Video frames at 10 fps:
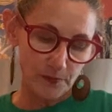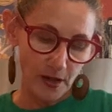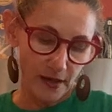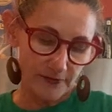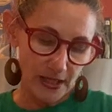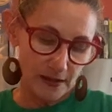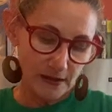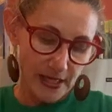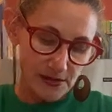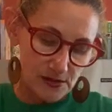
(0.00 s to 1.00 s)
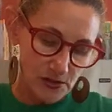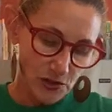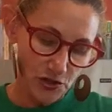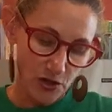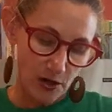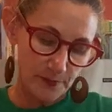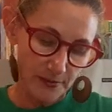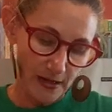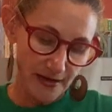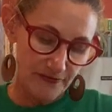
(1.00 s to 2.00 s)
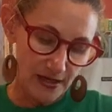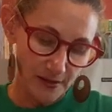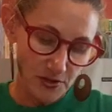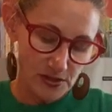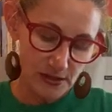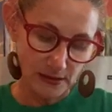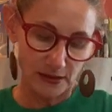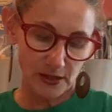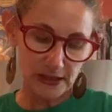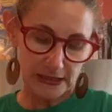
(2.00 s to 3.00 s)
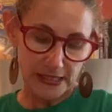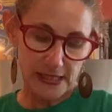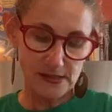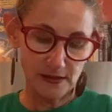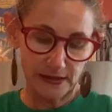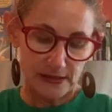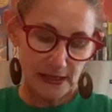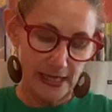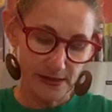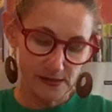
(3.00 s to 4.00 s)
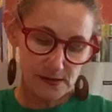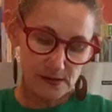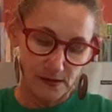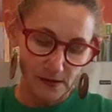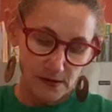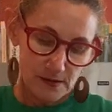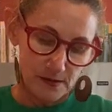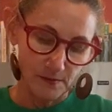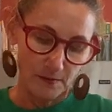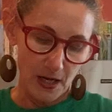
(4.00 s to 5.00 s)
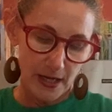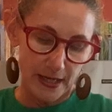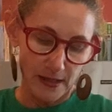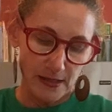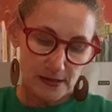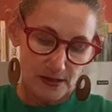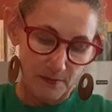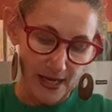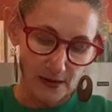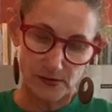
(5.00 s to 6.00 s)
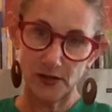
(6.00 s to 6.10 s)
I've got a nice sharp knife, and I'm just going to easily dice my tomatoes.